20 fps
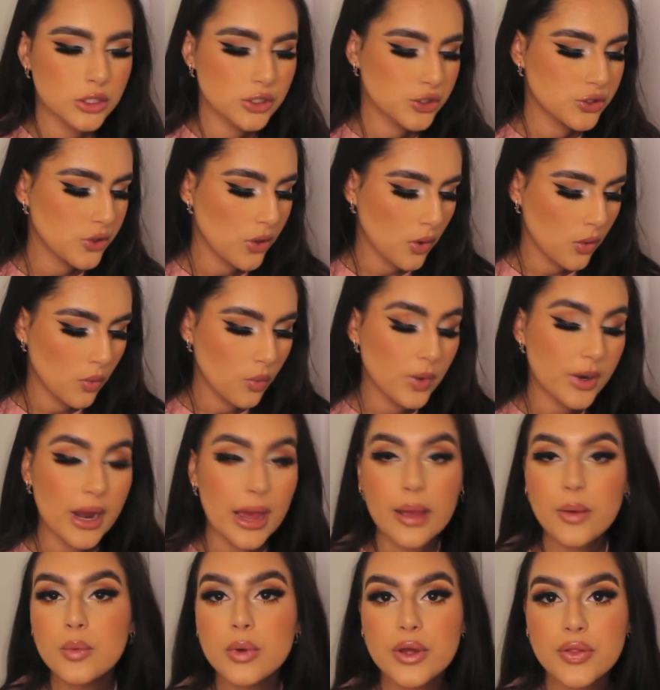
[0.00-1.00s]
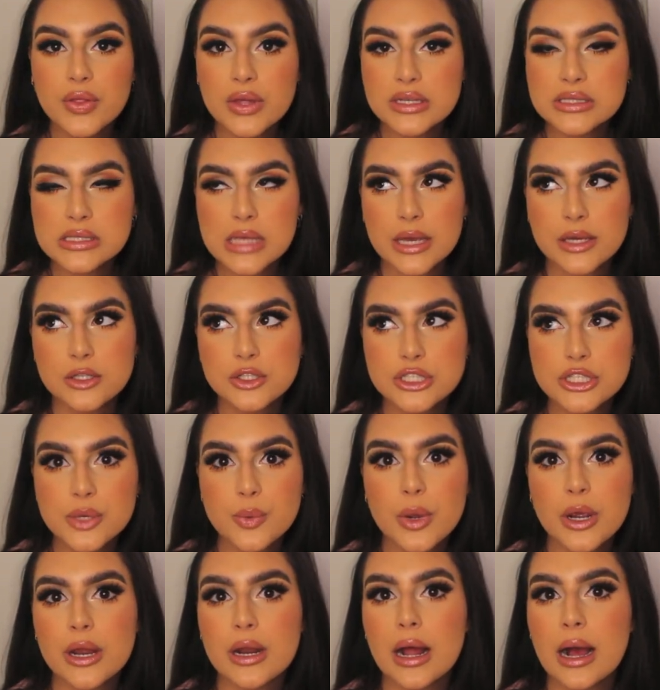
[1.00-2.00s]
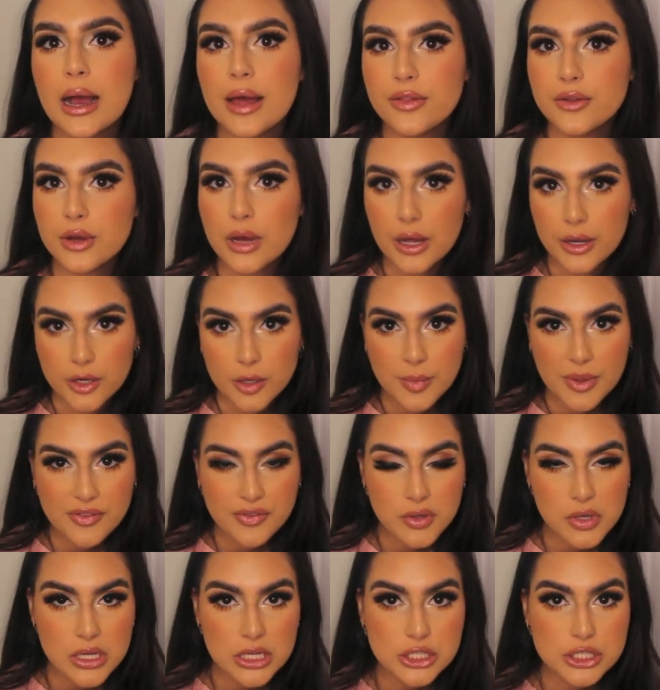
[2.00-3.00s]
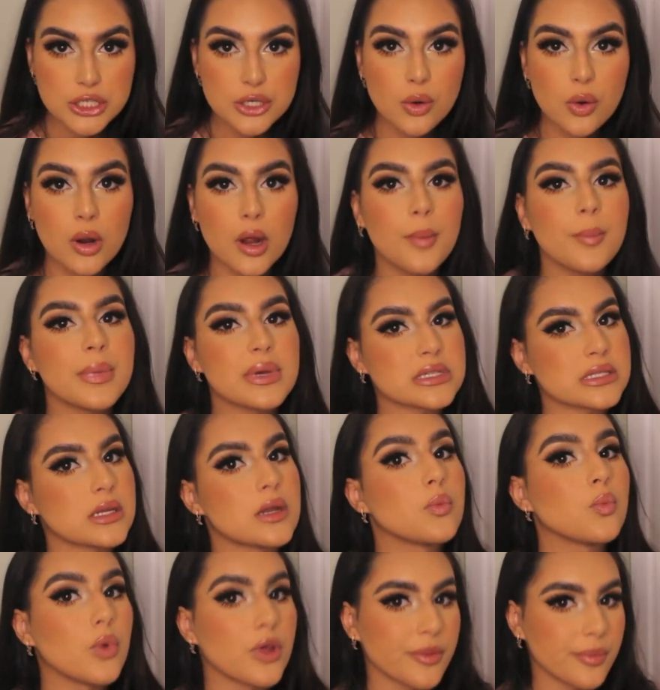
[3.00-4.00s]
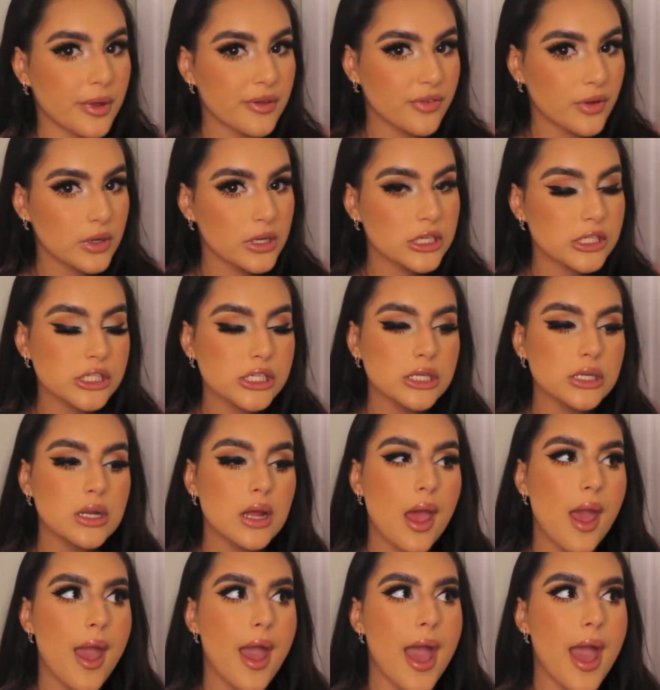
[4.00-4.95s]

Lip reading: So when I wear this, I usually wear it either under my foundation or I mix it in with my foundation,